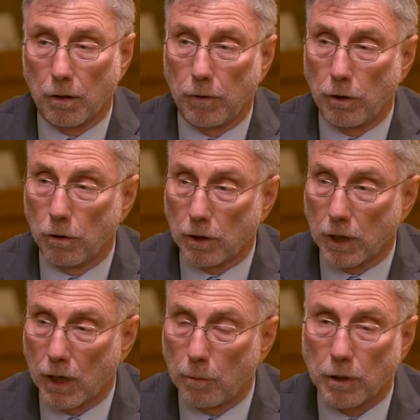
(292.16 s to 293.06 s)
of the New York
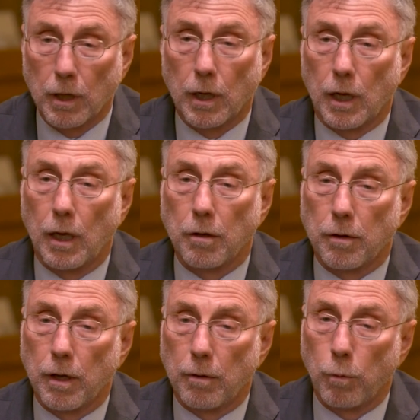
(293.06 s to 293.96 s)
Times is
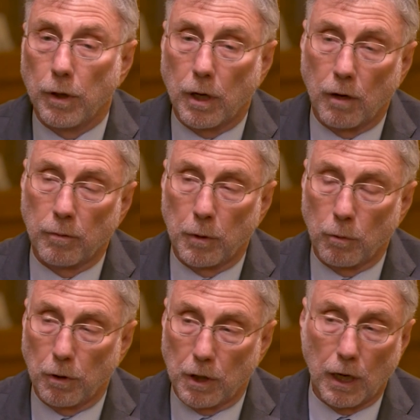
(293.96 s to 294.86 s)
that when the government
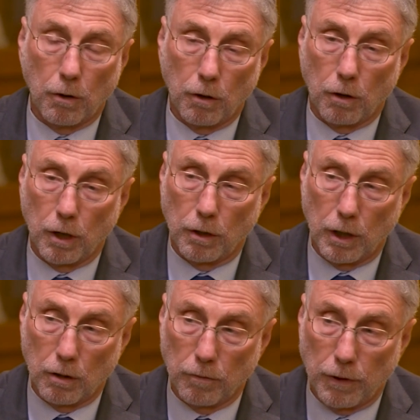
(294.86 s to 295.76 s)
was counted on to
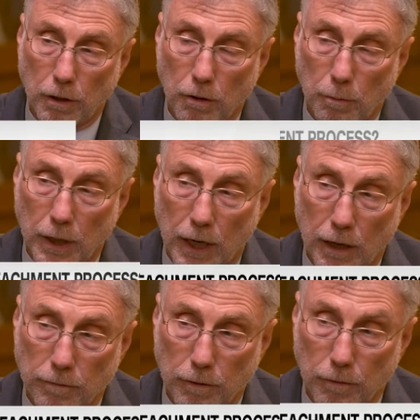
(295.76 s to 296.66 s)
intervene on
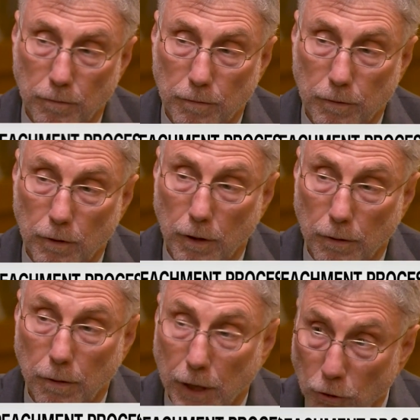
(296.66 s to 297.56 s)
behalf of
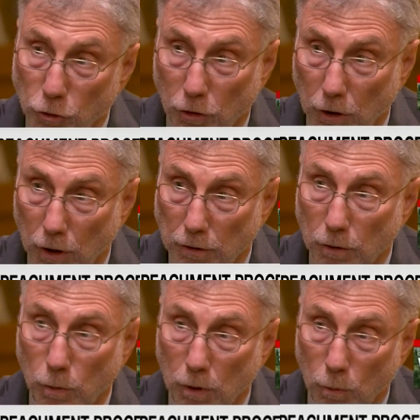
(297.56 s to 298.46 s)
their journalists
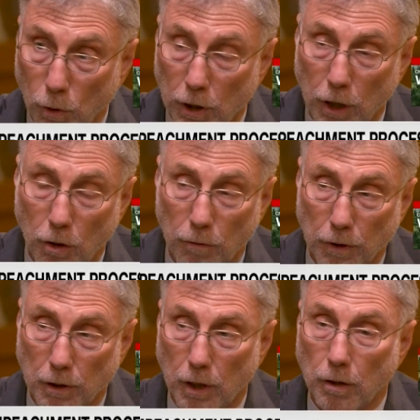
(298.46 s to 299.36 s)
who were working
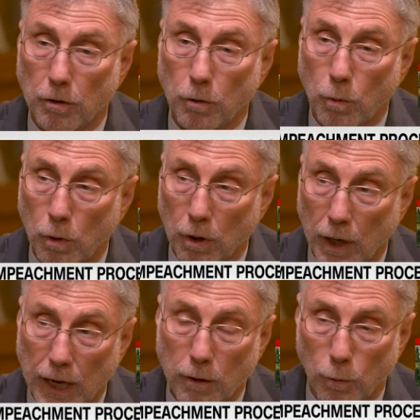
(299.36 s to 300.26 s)
overseas, who were
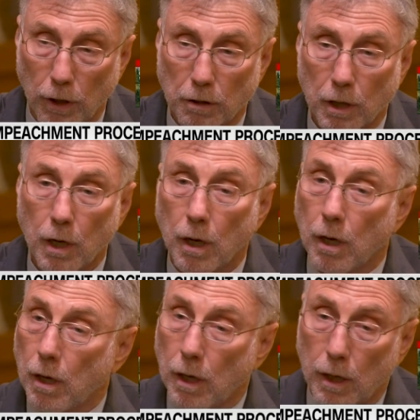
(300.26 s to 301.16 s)
at risk,
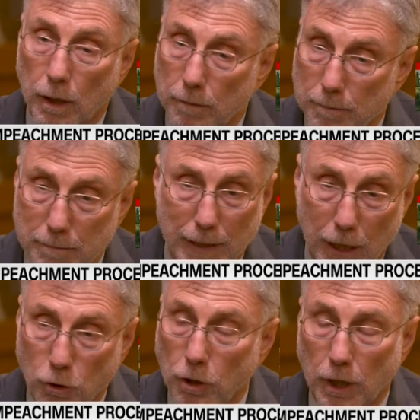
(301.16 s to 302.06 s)

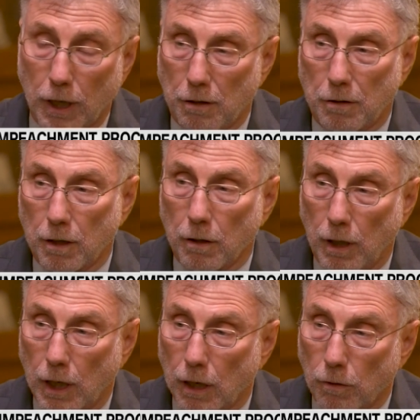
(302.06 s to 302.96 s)
it couldn't
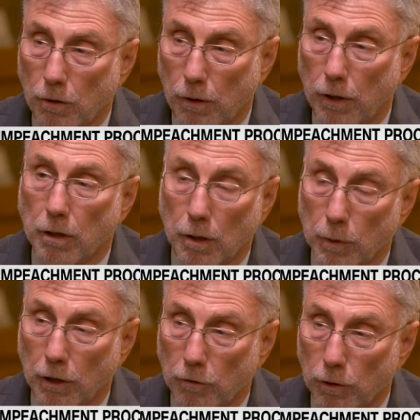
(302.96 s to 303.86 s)
necessarily count on this
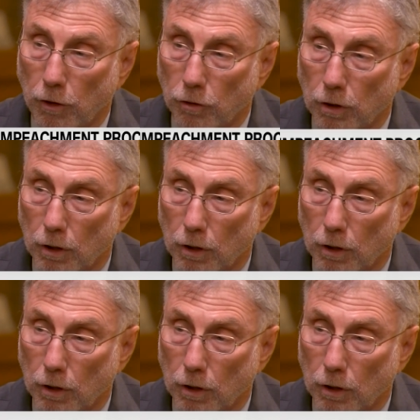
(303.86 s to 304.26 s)
administration